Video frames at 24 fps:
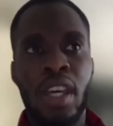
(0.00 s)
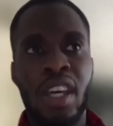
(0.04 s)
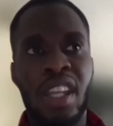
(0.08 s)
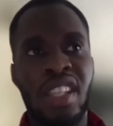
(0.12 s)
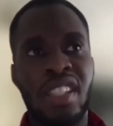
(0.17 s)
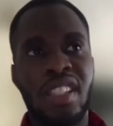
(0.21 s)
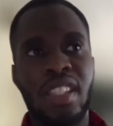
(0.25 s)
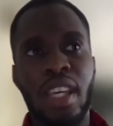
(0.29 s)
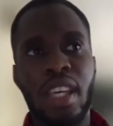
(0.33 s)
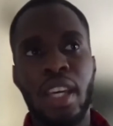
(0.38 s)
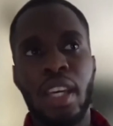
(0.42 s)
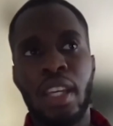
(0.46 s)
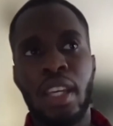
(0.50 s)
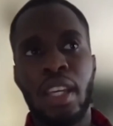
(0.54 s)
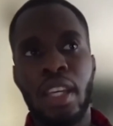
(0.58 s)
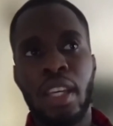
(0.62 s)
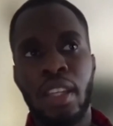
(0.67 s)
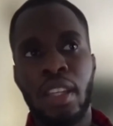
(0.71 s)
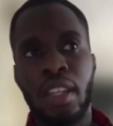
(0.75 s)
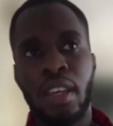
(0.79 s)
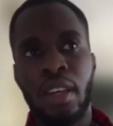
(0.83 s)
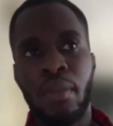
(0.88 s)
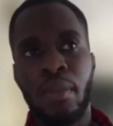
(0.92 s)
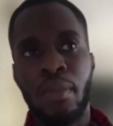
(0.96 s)
And
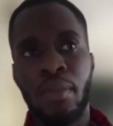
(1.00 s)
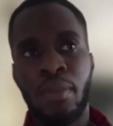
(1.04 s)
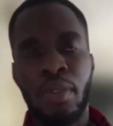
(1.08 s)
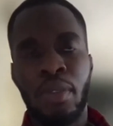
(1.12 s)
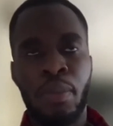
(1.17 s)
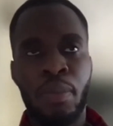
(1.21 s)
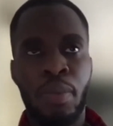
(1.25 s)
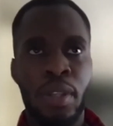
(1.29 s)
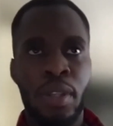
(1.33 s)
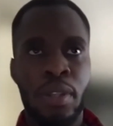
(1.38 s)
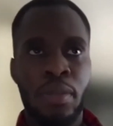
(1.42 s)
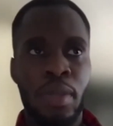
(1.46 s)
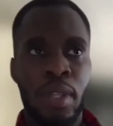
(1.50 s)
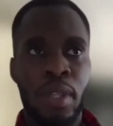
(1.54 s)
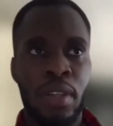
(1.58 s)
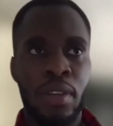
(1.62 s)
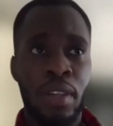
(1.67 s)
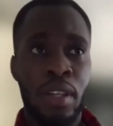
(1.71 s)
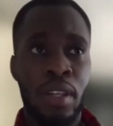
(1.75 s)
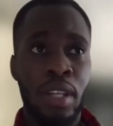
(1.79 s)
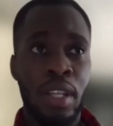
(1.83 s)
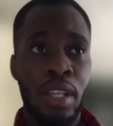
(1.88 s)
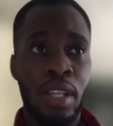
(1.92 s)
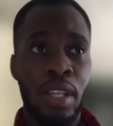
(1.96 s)
secondly, the point I was making
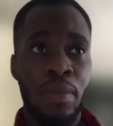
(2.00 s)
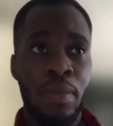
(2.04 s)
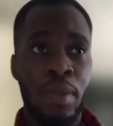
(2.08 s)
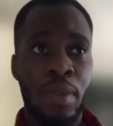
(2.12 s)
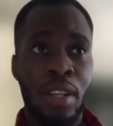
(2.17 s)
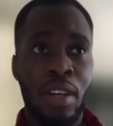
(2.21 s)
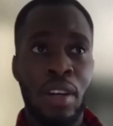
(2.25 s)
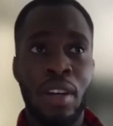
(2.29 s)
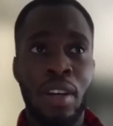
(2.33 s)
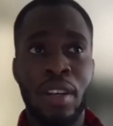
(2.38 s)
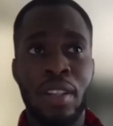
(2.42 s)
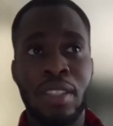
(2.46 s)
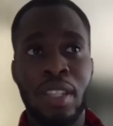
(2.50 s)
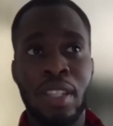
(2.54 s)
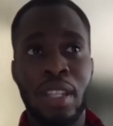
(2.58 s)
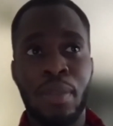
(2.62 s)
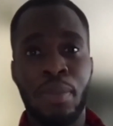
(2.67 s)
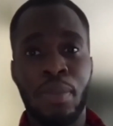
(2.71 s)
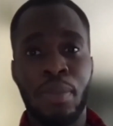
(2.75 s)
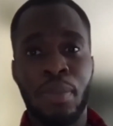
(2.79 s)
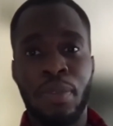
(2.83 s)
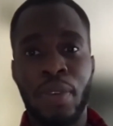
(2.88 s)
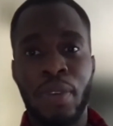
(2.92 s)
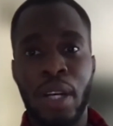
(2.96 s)
earlier about an
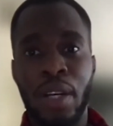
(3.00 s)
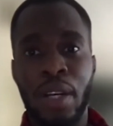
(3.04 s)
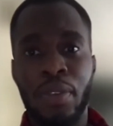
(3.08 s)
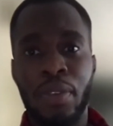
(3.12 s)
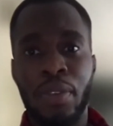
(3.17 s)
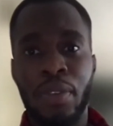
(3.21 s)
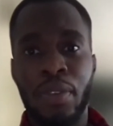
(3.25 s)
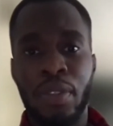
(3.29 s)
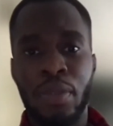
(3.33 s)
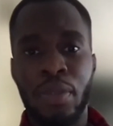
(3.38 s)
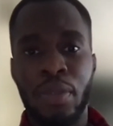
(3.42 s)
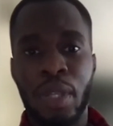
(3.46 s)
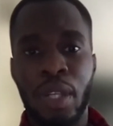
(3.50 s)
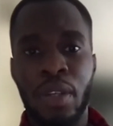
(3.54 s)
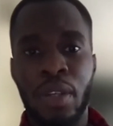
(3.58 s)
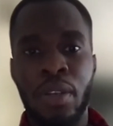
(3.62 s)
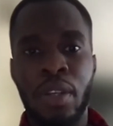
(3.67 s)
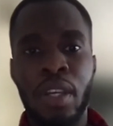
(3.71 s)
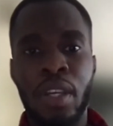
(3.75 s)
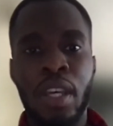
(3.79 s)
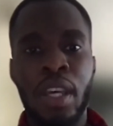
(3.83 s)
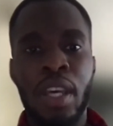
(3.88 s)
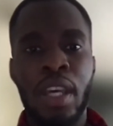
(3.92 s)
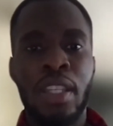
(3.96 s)
archetypal founder as
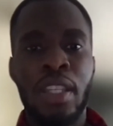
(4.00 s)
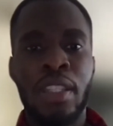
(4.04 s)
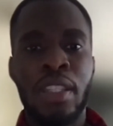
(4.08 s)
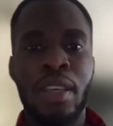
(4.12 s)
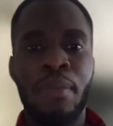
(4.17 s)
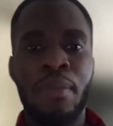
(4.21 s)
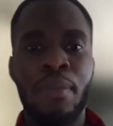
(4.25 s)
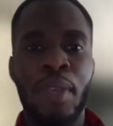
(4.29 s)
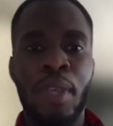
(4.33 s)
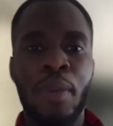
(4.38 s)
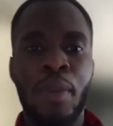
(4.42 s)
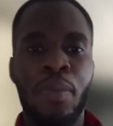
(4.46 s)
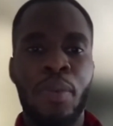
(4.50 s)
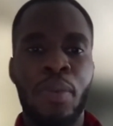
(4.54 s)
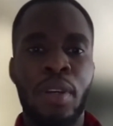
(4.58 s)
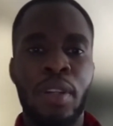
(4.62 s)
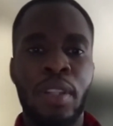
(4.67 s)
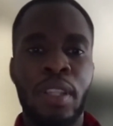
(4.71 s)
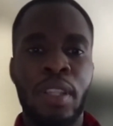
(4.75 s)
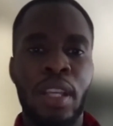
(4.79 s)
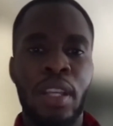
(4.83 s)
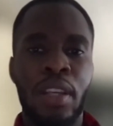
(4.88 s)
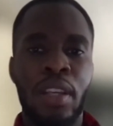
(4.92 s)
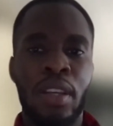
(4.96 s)
well is then people are
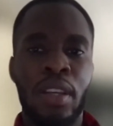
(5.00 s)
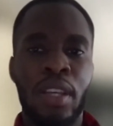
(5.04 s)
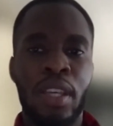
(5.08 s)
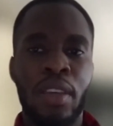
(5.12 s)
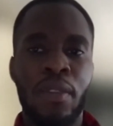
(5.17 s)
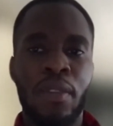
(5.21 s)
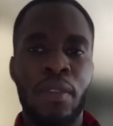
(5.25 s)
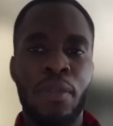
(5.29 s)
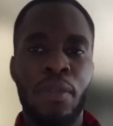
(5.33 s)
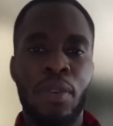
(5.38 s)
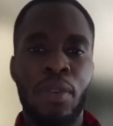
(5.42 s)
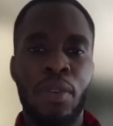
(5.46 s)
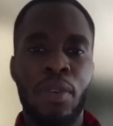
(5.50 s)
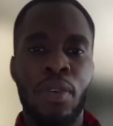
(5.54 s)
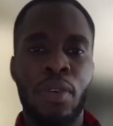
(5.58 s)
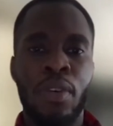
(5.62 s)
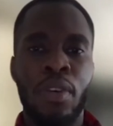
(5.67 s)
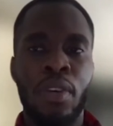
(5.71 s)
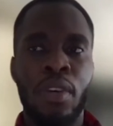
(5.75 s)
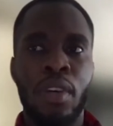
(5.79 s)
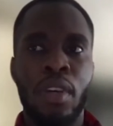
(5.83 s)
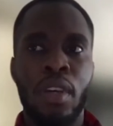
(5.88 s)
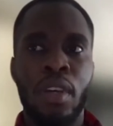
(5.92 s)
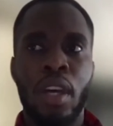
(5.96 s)
then looking
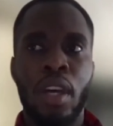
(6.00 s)
for